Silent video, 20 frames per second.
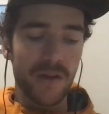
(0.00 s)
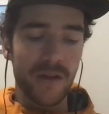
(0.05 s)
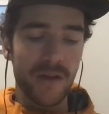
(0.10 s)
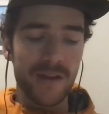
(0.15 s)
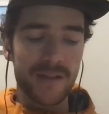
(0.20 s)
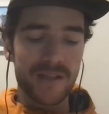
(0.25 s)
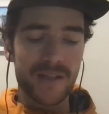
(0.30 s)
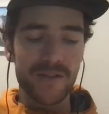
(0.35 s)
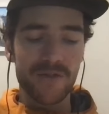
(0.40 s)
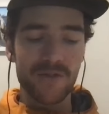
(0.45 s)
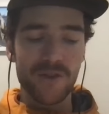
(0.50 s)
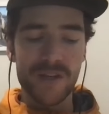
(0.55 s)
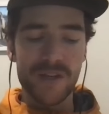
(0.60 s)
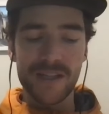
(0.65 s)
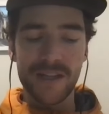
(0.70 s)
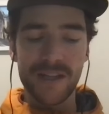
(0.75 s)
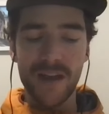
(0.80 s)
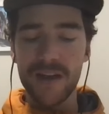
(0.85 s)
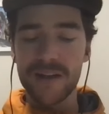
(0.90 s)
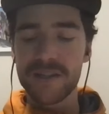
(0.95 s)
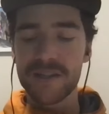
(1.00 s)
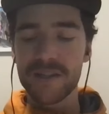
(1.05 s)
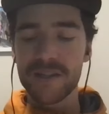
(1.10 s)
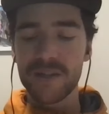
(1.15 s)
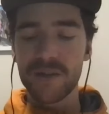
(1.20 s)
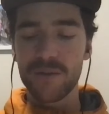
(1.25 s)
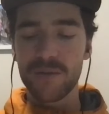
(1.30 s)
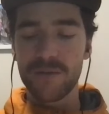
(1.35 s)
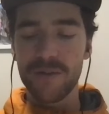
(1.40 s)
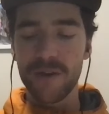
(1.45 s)
it's interesting. I
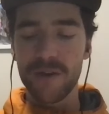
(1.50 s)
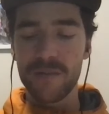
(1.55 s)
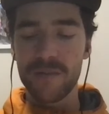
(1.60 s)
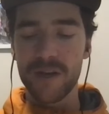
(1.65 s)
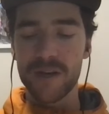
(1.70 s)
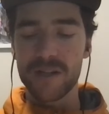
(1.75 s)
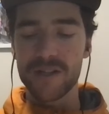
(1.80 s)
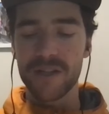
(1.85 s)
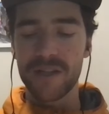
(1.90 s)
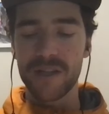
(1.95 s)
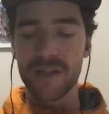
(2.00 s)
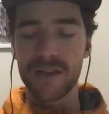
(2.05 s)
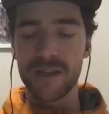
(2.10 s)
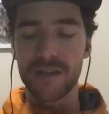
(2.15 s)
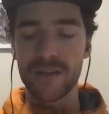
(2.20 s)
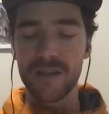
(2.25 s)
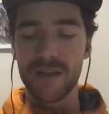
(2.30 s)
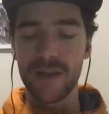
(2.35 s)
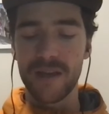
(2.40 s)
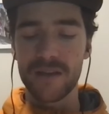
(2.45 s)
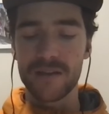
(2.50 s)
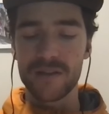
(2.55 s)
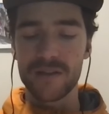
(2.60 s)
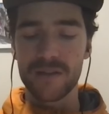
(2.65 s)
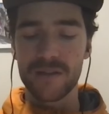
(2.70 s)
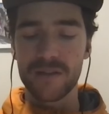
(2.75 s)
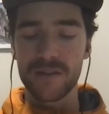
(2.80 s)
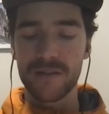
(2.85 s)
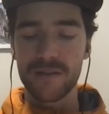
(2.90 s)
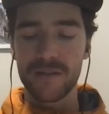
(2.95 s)
still very much think that
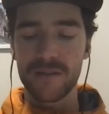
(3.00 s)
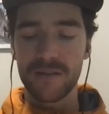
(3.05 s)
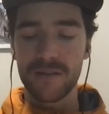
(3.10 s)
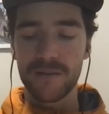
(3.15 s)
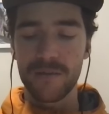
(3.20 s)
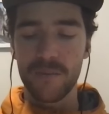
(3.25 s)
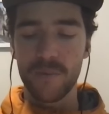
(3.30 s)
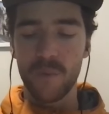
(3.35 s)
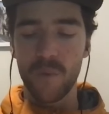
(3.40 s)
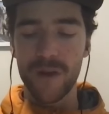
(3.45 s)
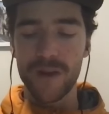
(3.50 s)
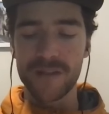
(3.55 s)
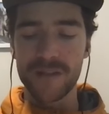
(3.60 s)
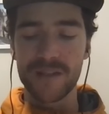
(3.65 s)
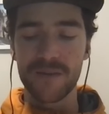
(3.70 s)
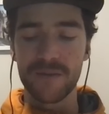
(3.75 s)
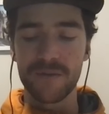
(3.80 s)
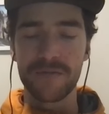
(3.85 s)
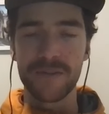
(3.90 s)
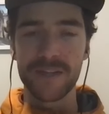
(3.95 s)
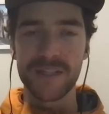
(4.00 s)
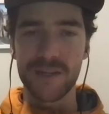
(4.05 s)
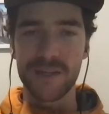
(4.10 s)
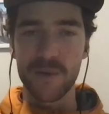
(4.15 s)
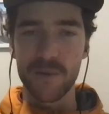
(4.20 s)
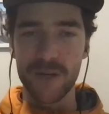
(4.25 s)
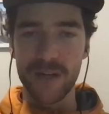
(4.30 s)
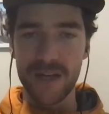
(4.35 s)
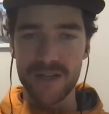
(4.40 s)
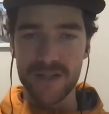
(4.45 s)
we're still
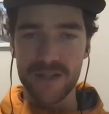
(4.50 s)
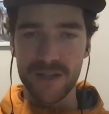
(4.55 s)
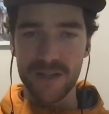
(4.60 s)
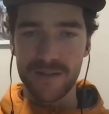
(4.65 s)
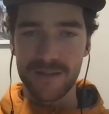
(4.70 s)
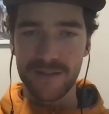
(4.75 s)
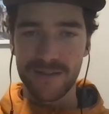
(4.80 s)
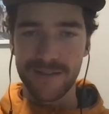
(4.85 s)
physical in nature.